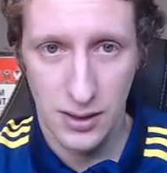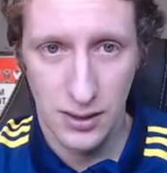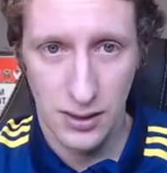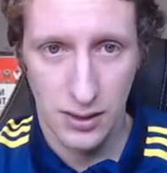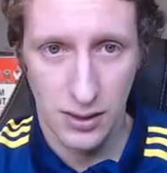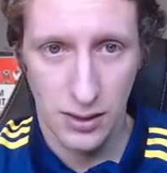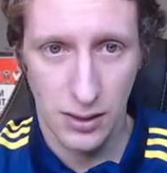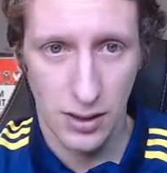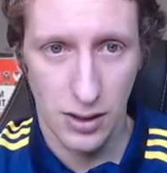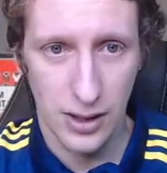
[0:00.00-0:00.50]

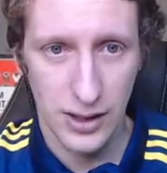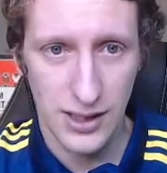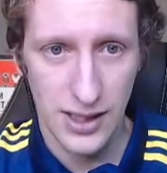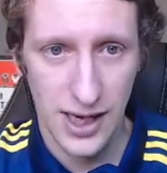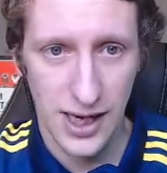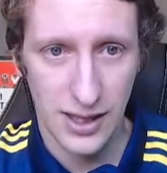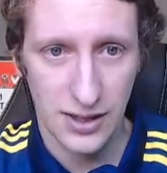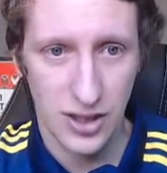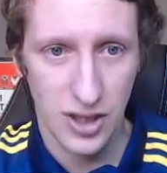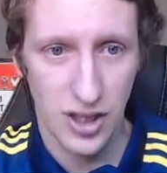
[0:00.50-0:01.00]
Oh, he's
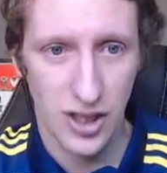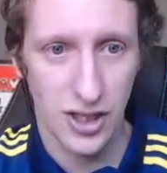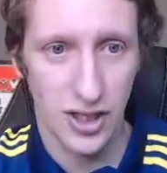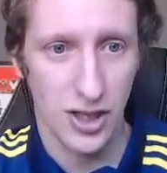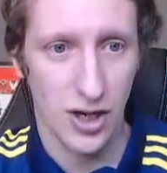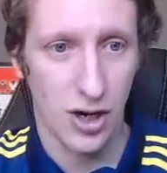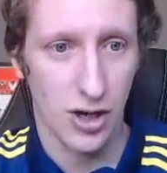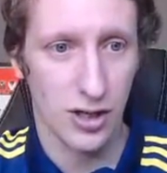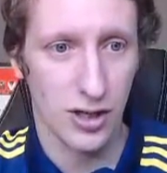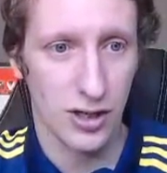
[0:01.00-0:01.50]
Dirty
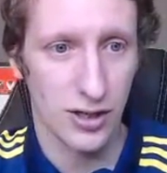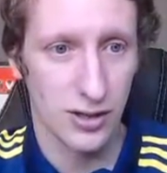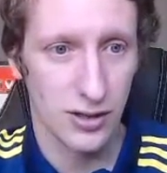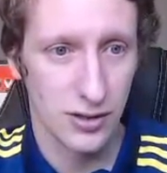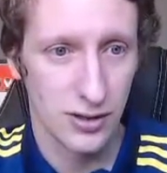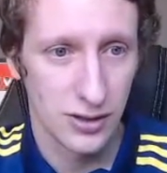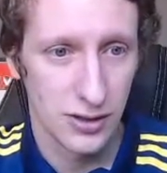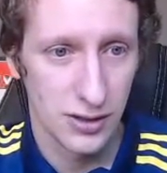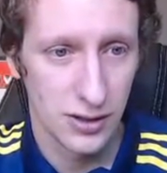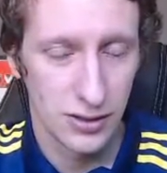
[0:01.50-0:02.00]
Hawk.
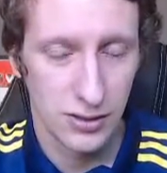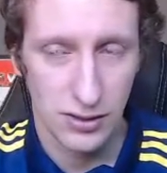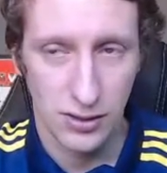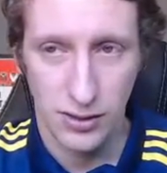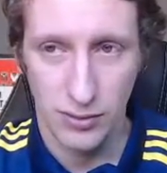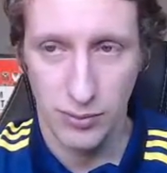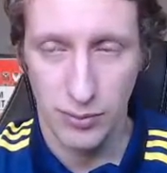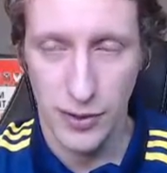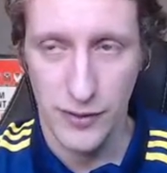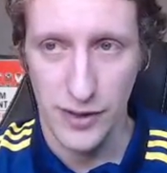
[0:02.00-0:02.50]

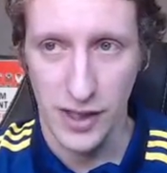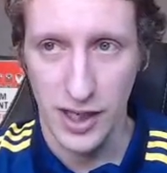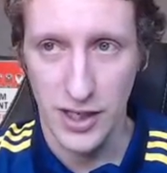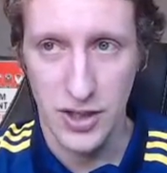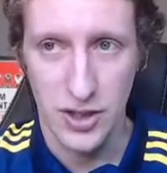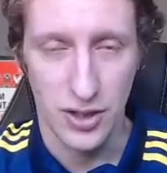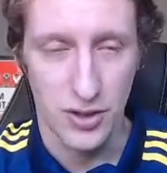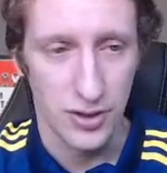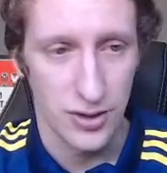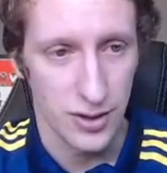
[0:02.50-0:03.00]
Bit of a
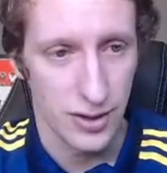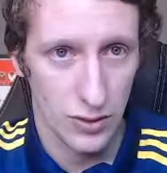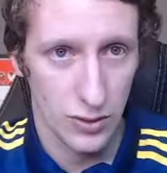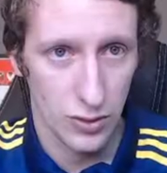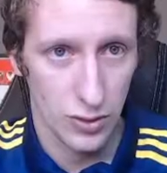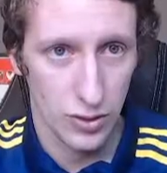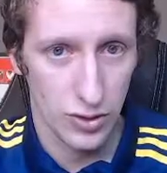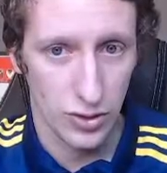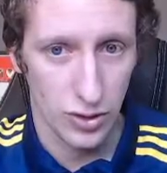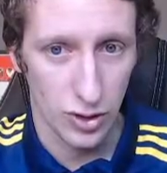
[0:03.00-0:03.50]
legend. Do a
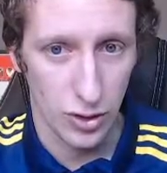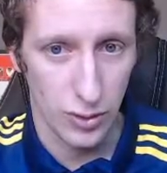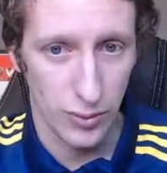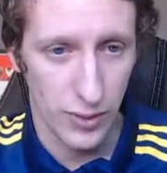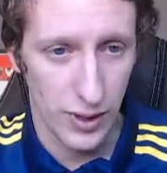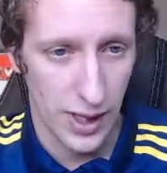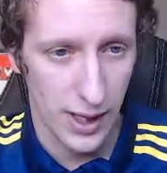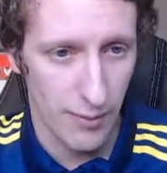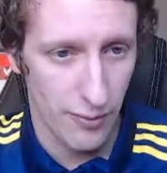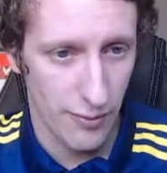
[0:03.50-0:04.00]
sub.
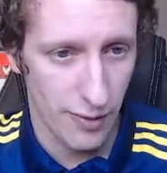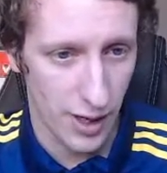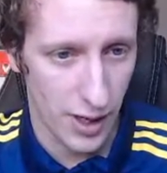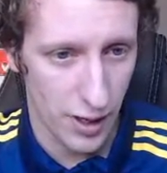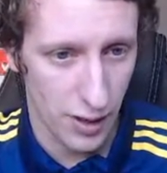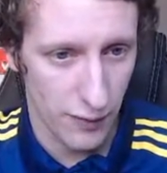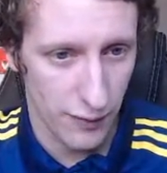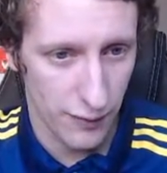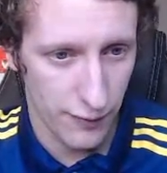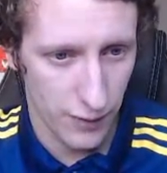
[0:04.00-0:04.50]
Emre
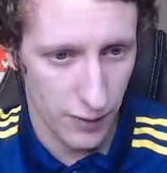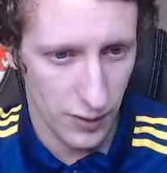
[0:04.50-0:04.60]
off.